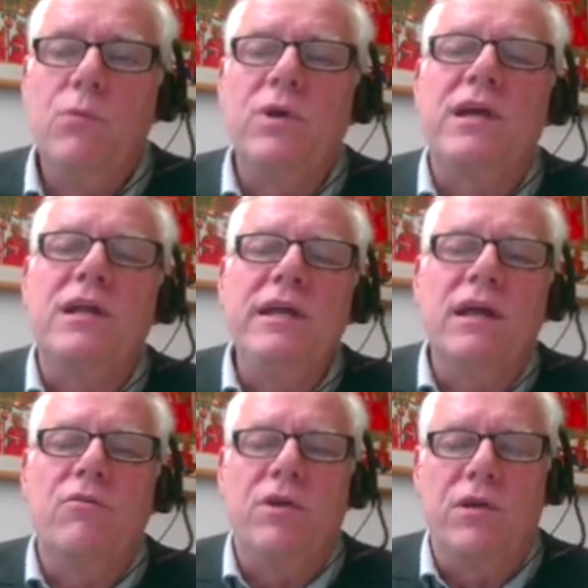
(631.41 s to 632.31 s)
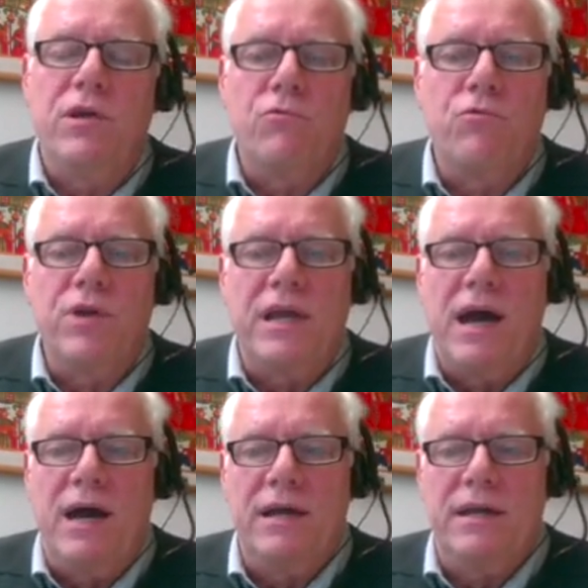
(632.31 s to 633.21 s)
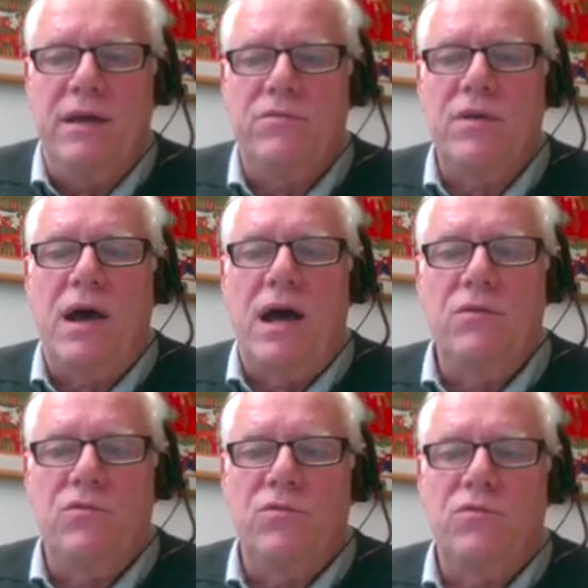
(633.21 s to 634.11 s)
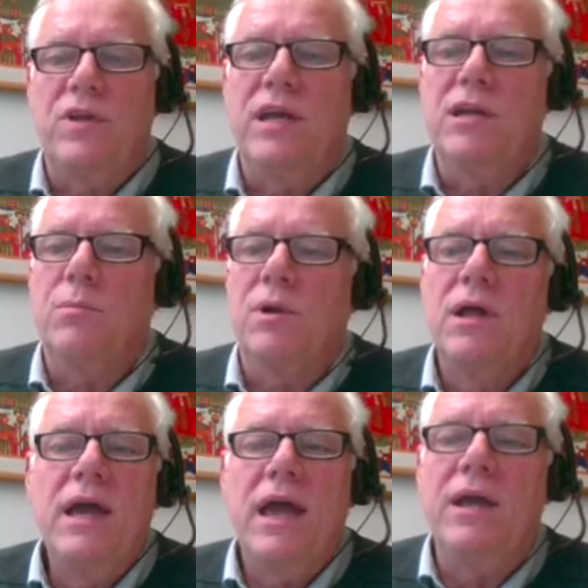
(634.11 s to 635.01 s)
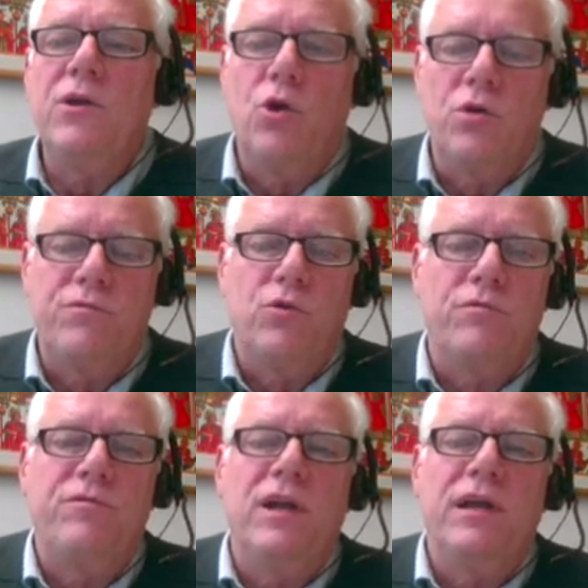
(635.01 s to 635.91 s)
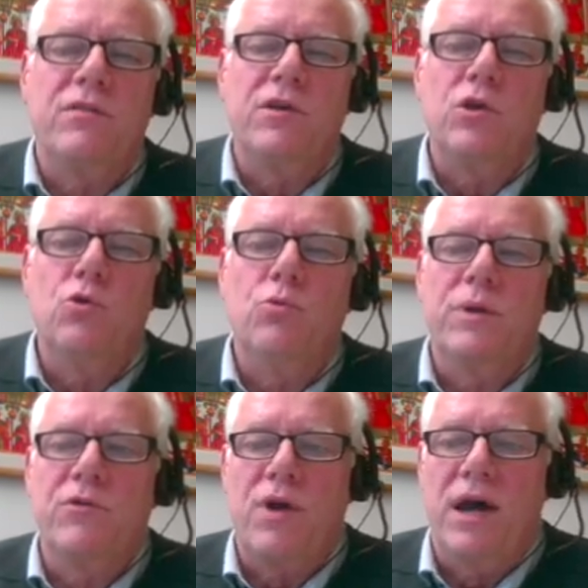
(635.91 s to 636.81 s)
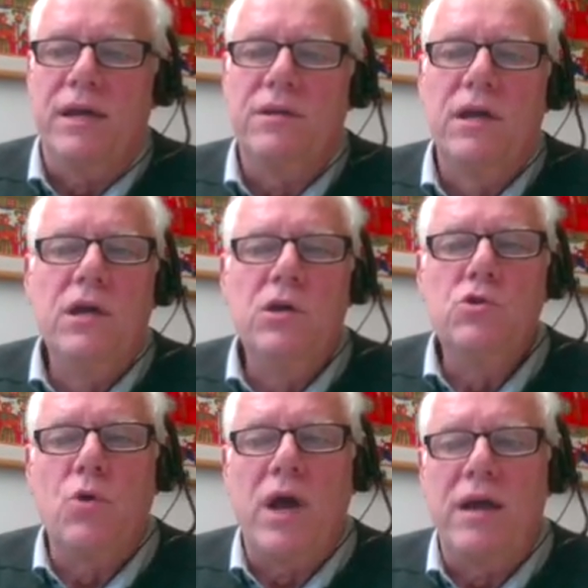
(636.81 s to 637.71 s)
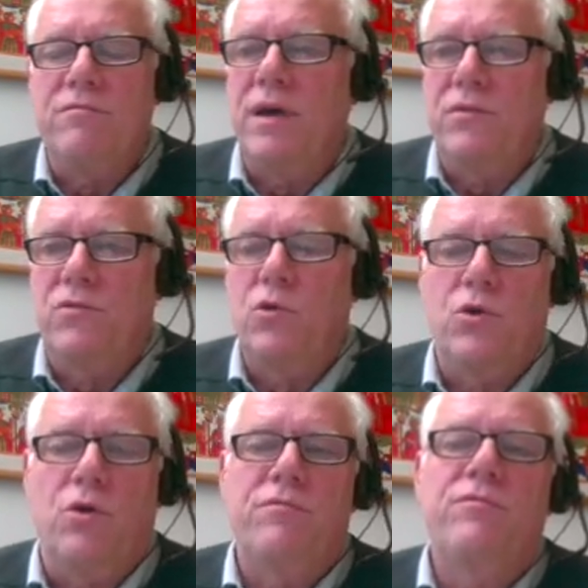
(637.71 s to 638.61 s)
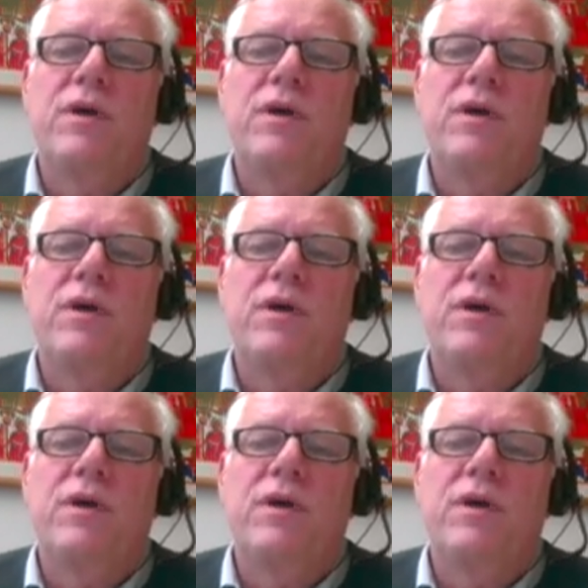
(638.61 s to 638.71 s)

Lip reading: we clearly regard as unsustainable and not fulfilling the human right to have a sort of